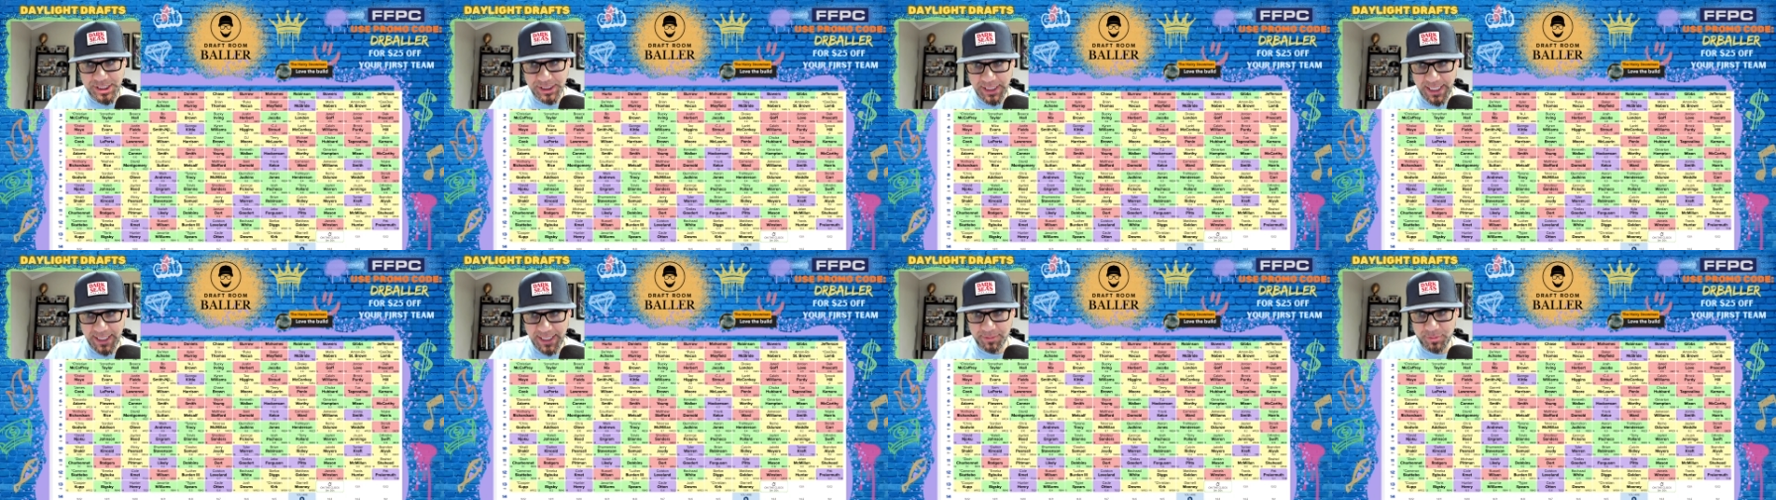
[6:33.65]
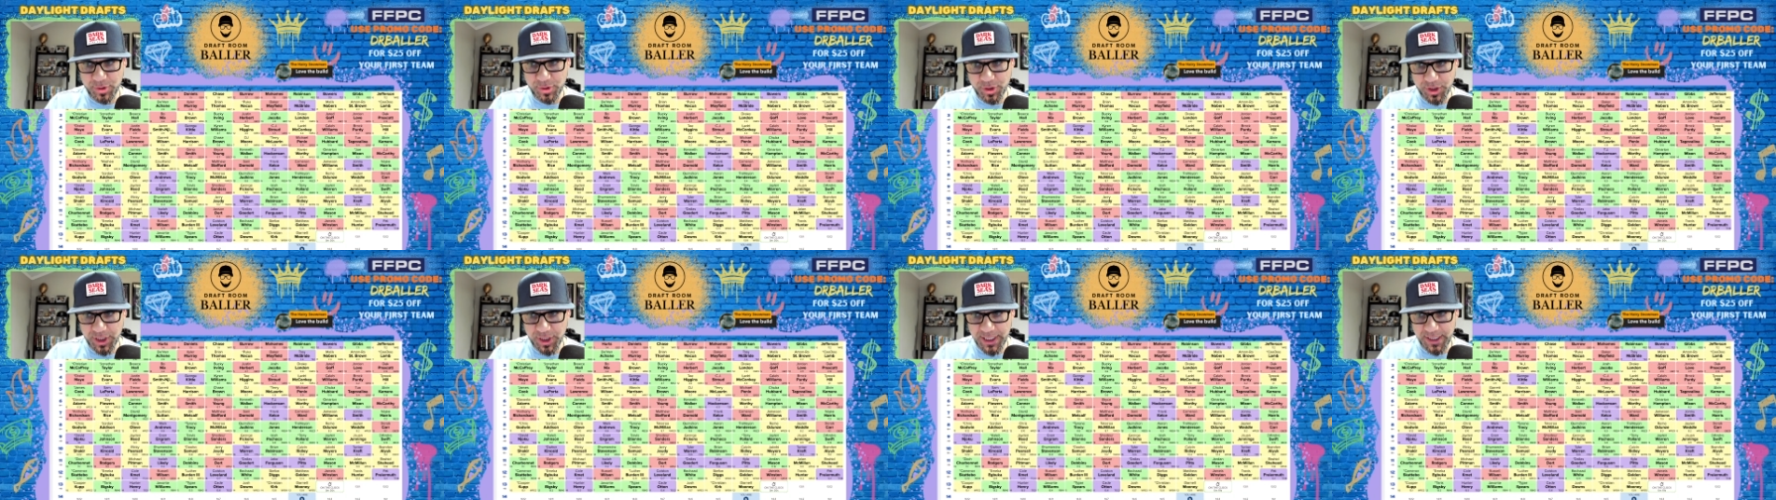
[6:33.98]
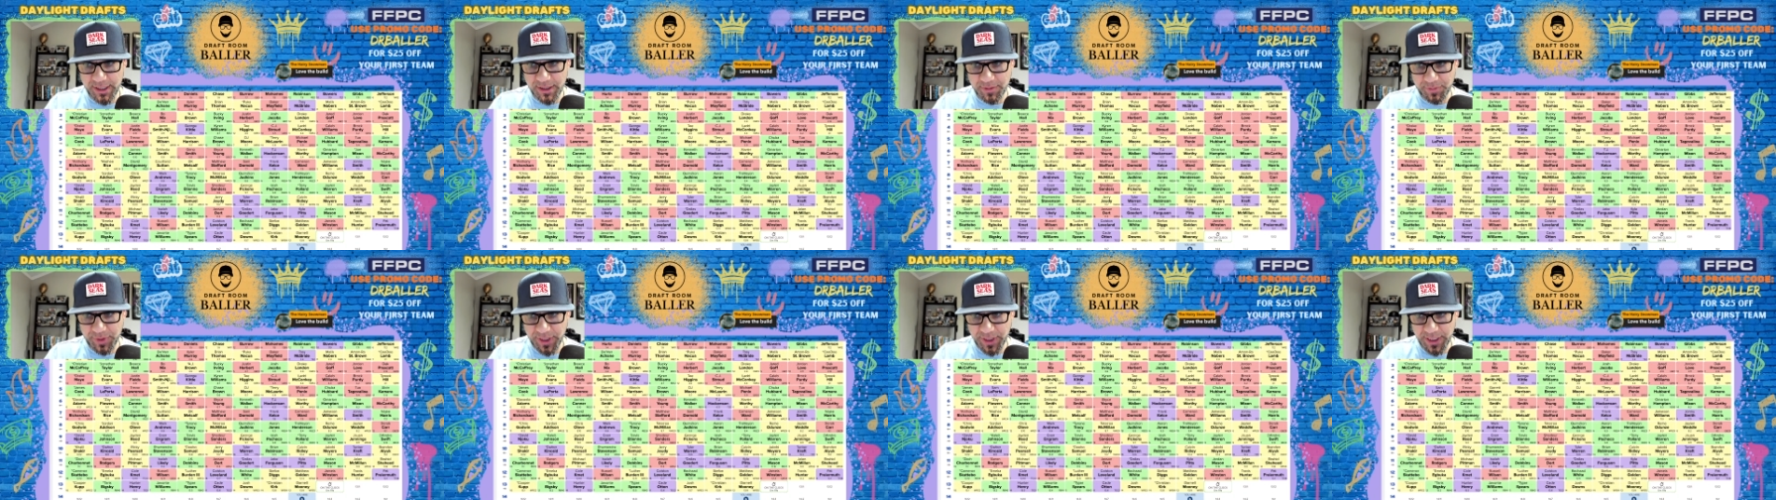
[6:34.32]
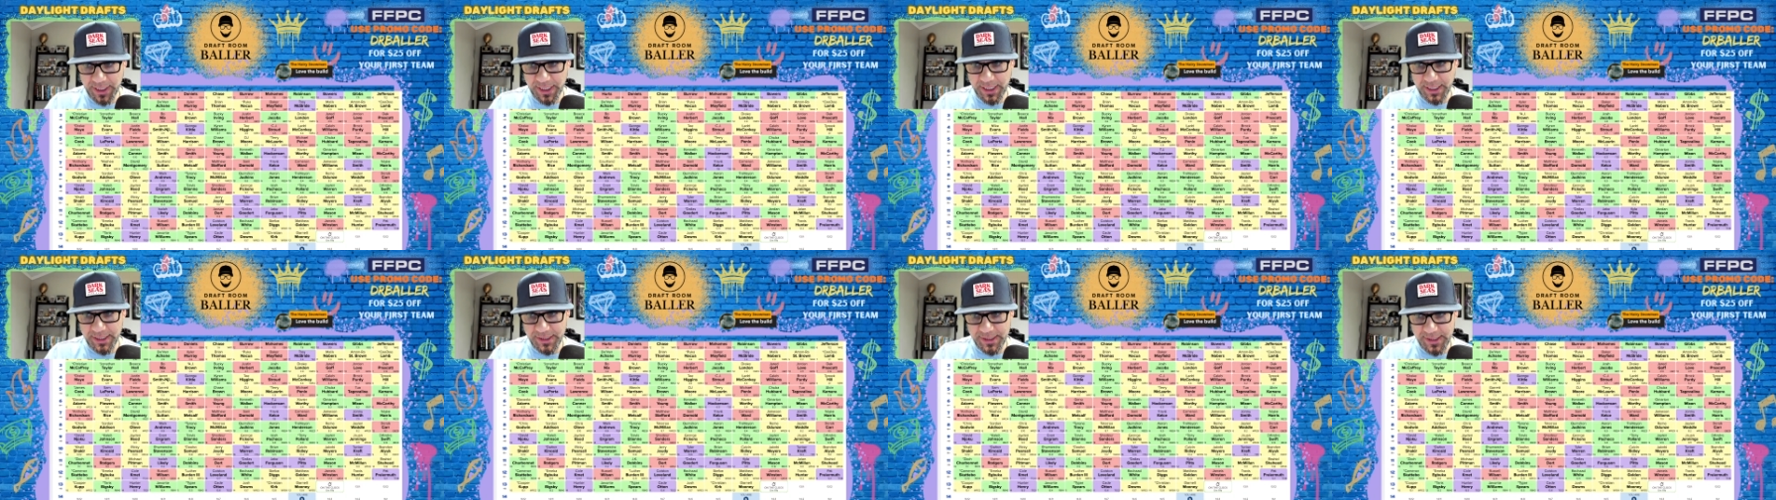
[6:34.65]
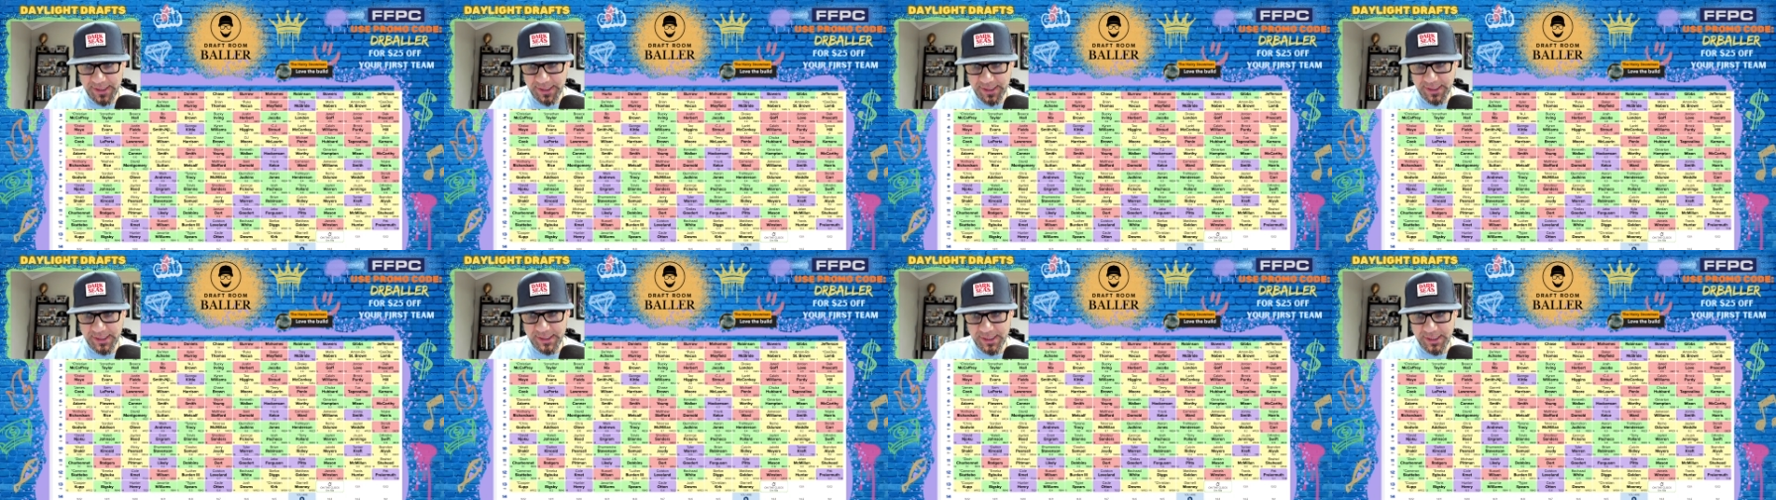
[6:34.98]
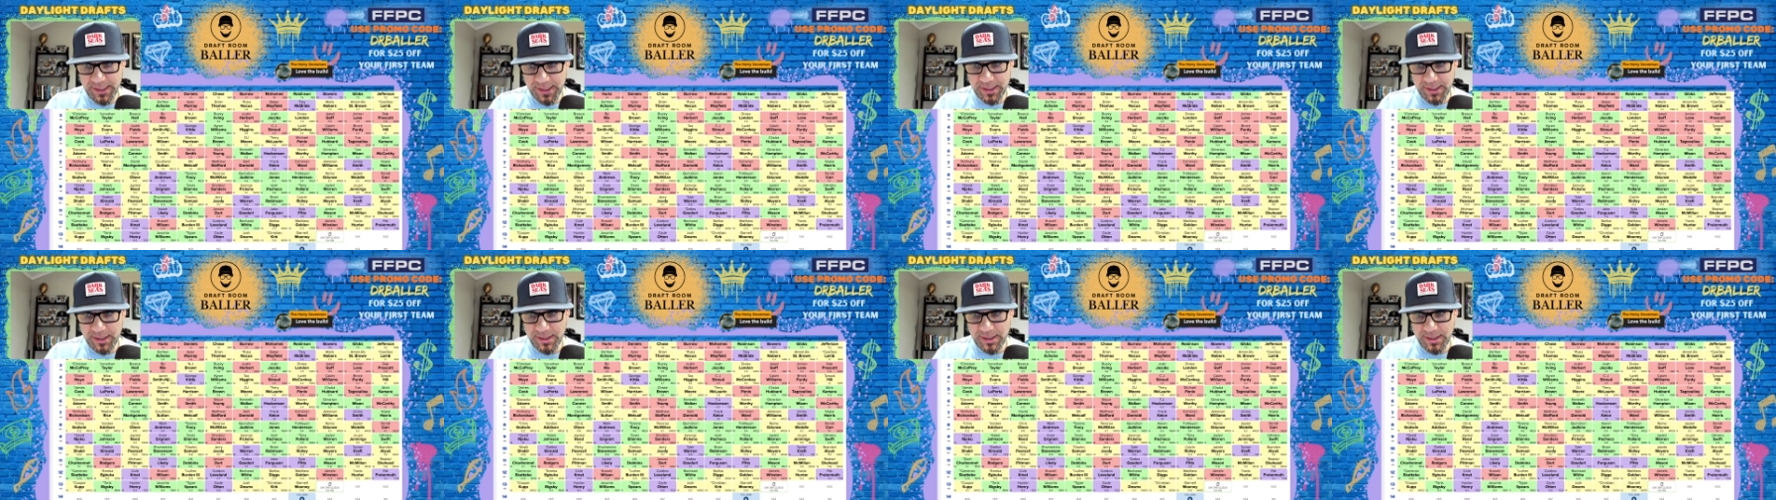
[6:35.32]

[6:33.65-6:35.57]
like Mooney here because,